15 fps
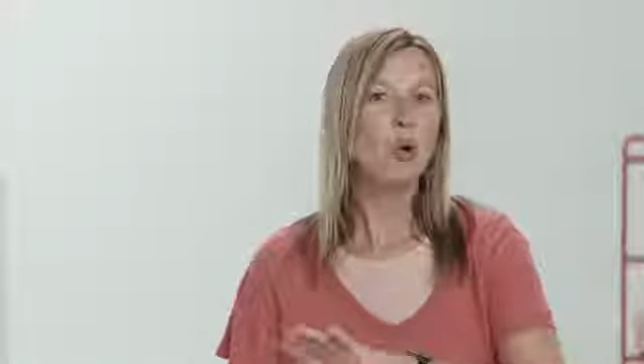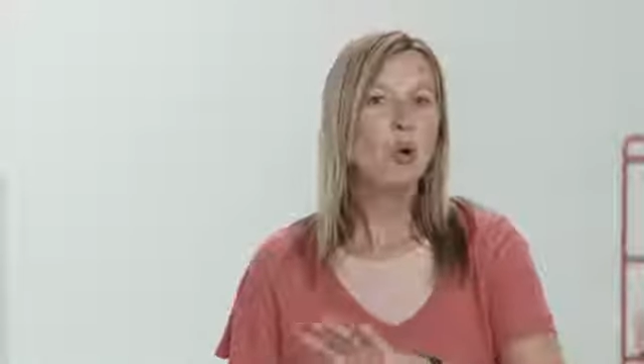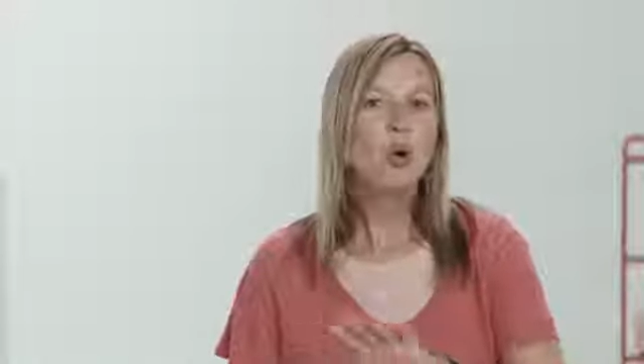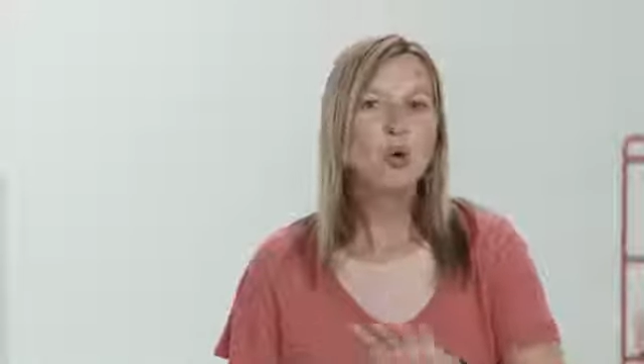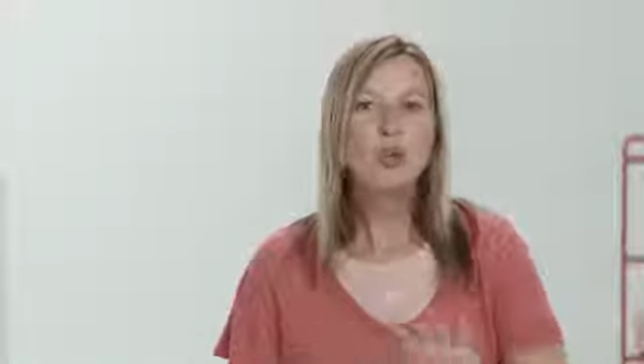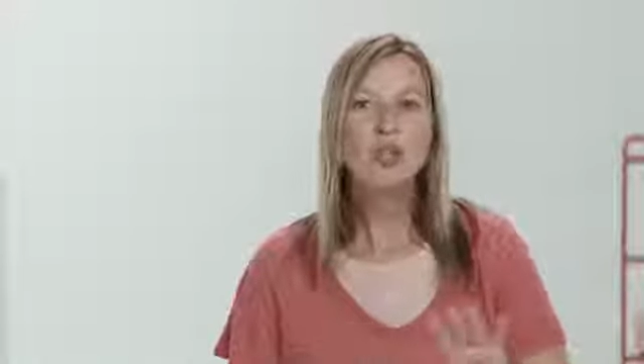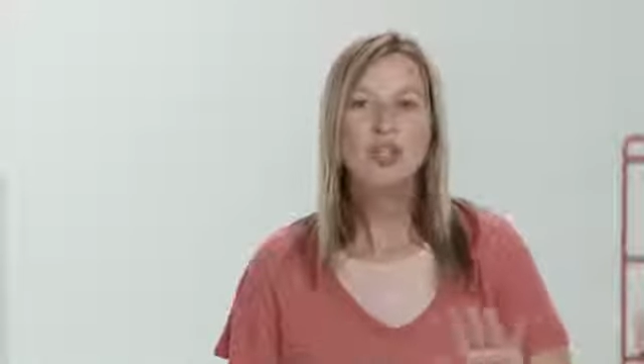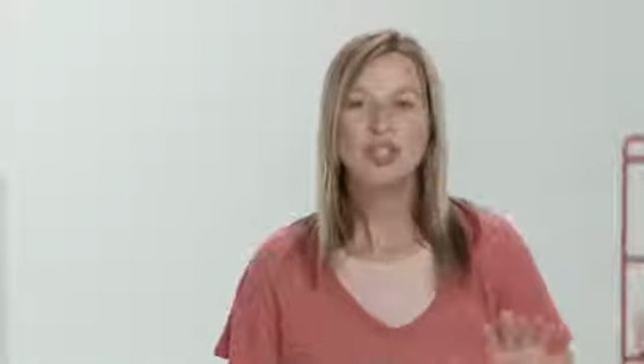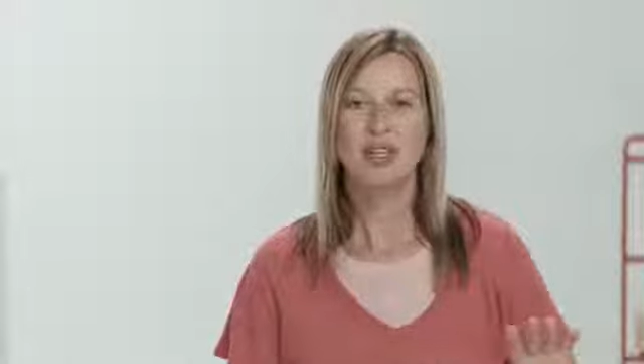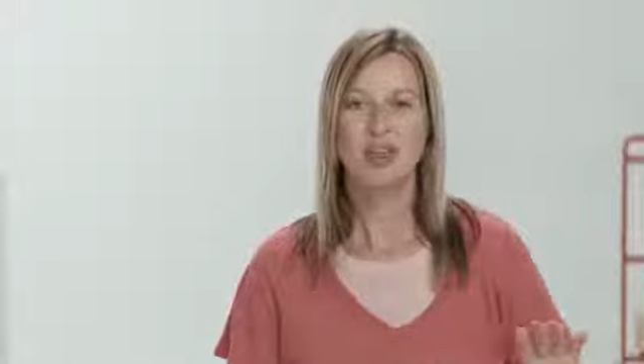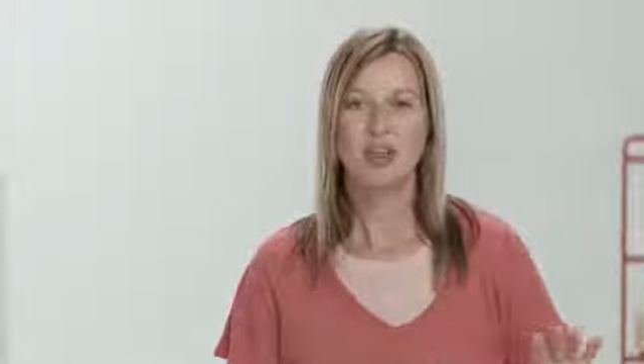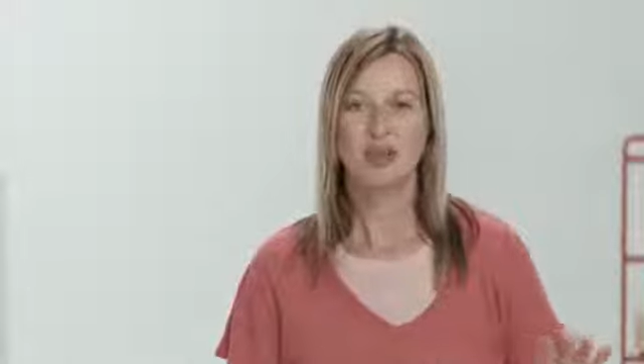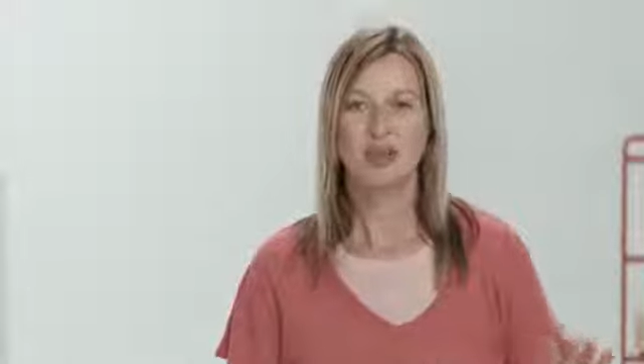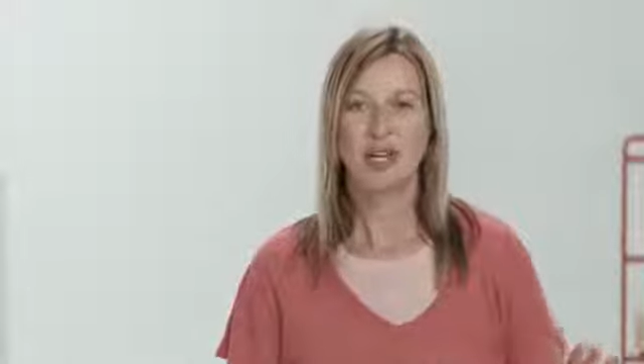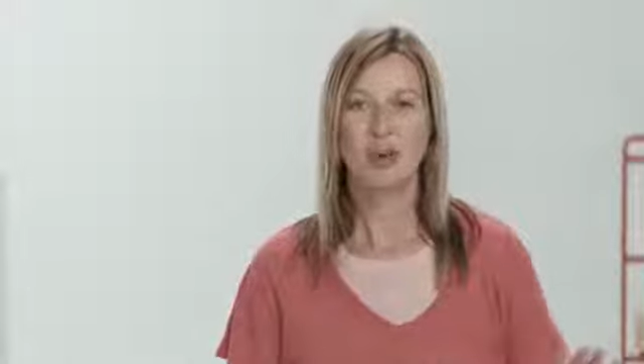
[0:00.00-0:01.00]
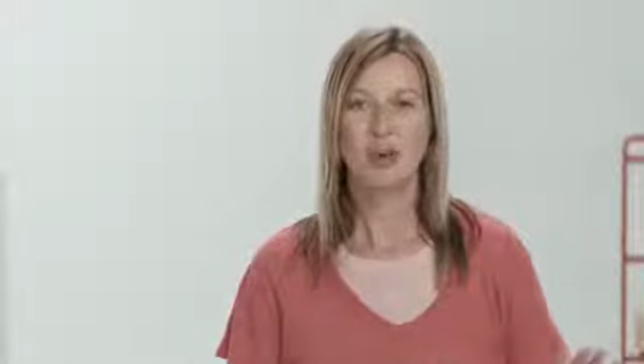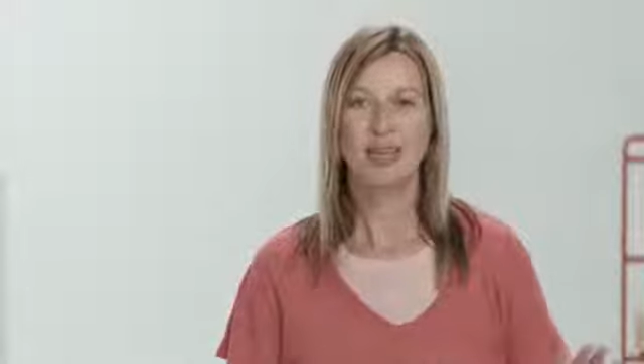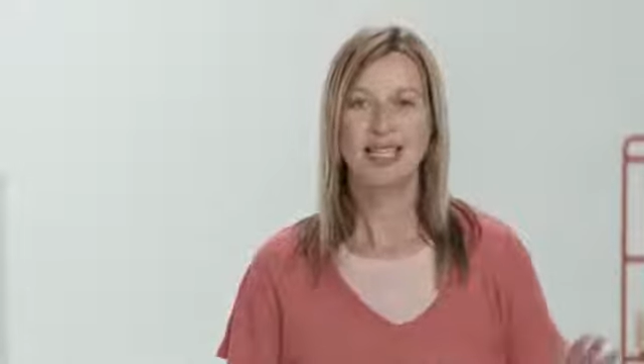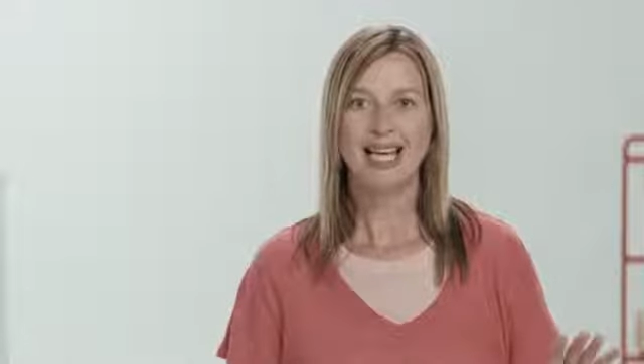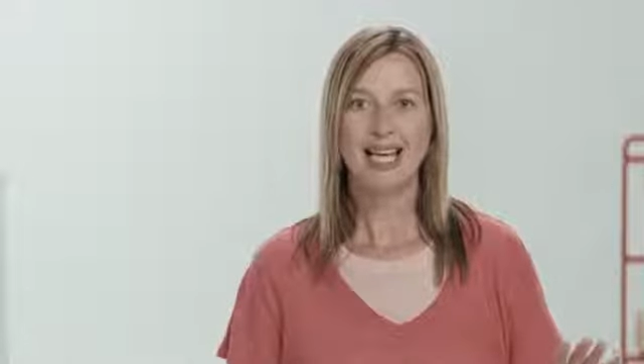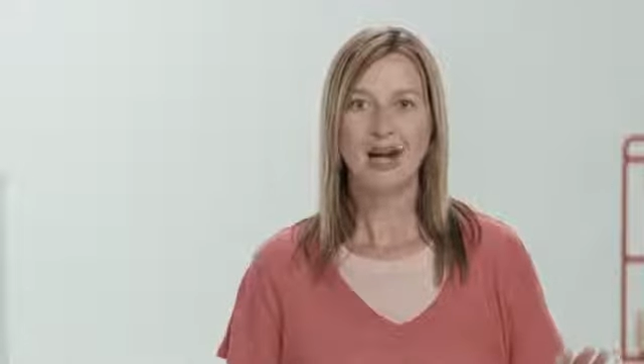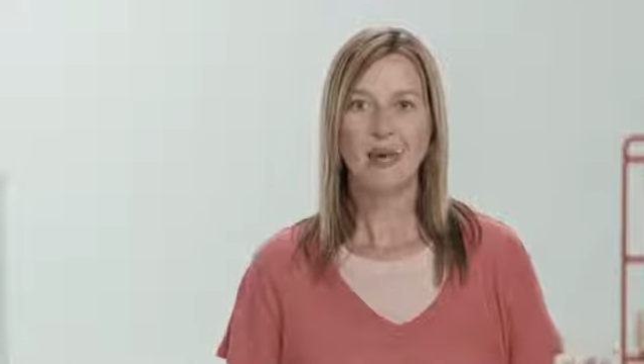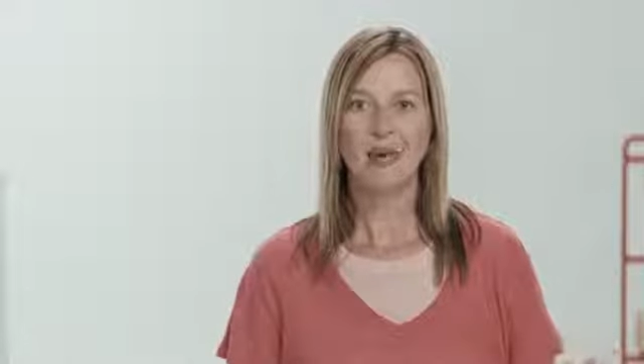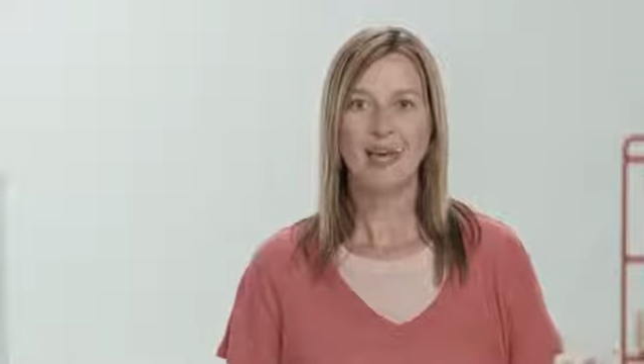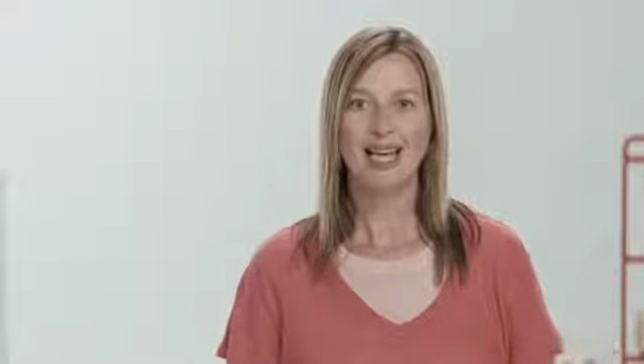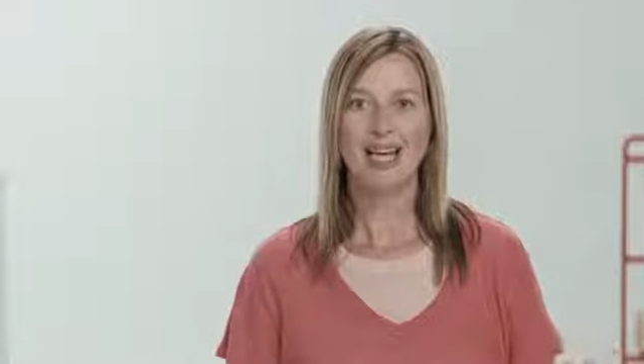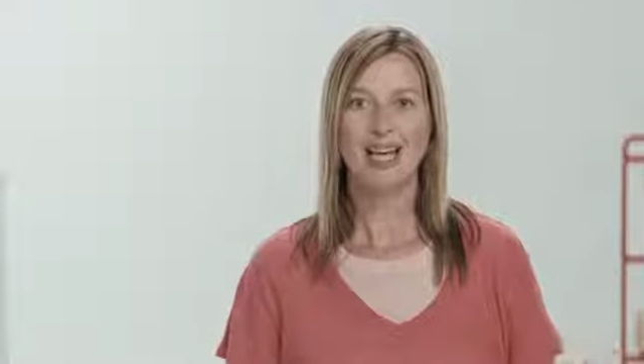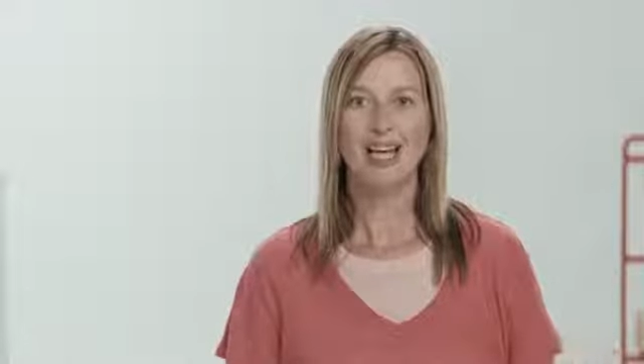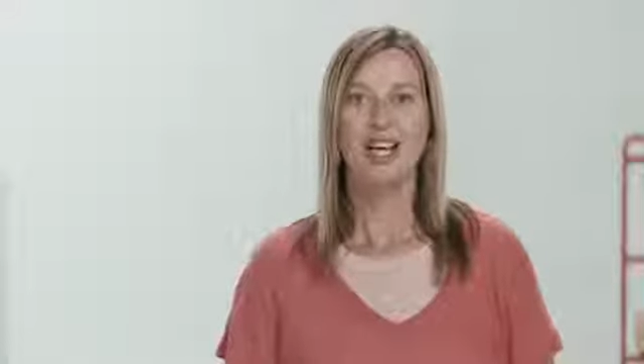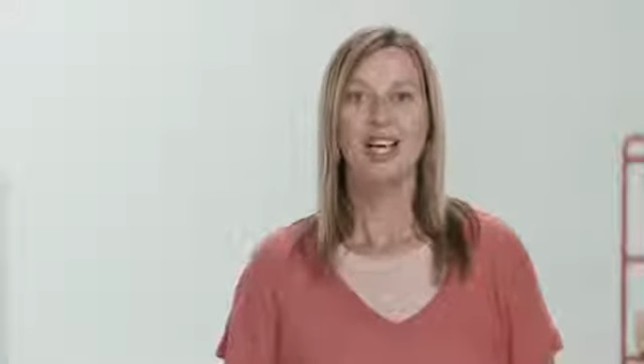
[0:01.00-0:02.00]
all the social networks out
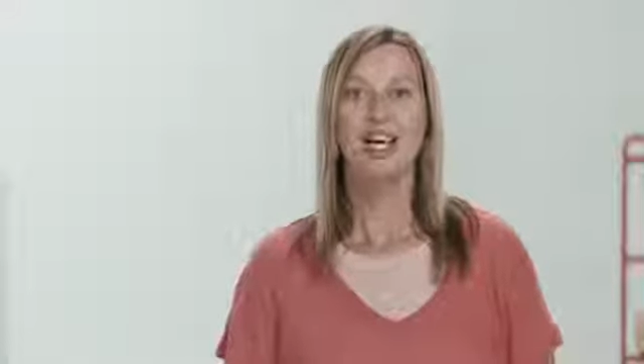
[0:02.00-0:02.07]
there